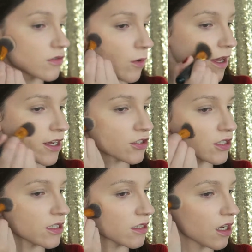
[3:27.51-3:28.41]
so it
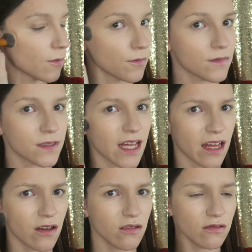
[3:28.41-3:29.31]
actually comes
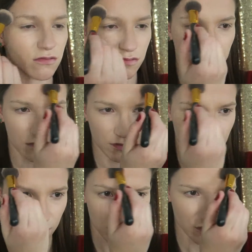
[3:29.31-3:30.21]
out.
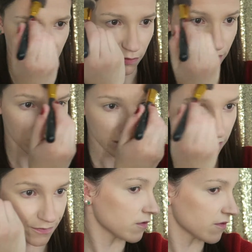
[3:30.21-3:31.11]
It's really
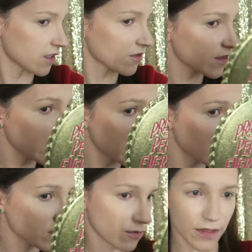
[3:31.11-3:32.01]
weird. In fact, I think it
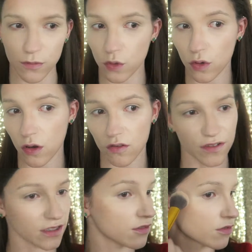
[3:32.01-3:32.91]
looks a bit more
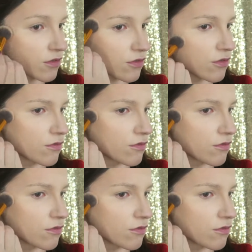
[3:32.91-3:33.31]
orange.